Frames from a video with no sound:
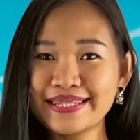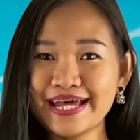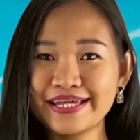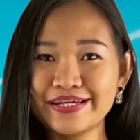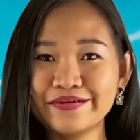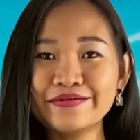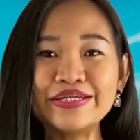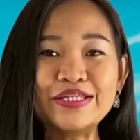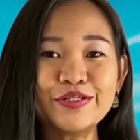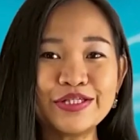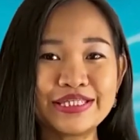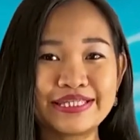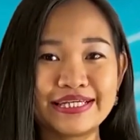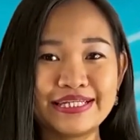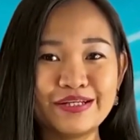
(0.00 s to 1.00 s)
that you're
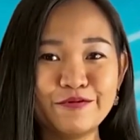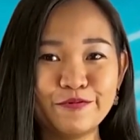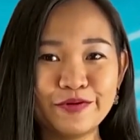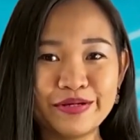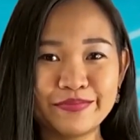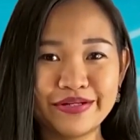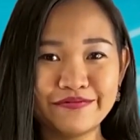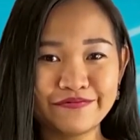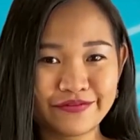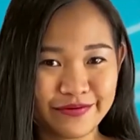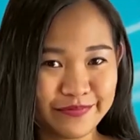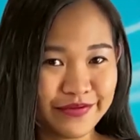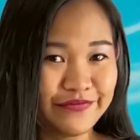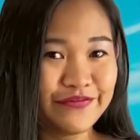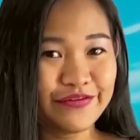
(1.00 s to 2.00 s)
interested in women from
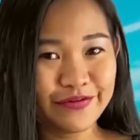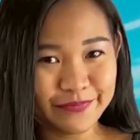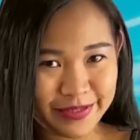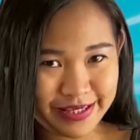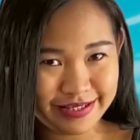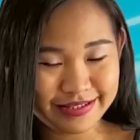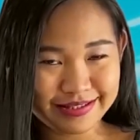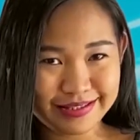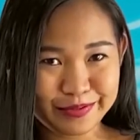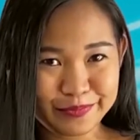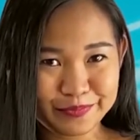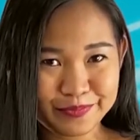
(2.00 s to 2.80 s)
the Philippines.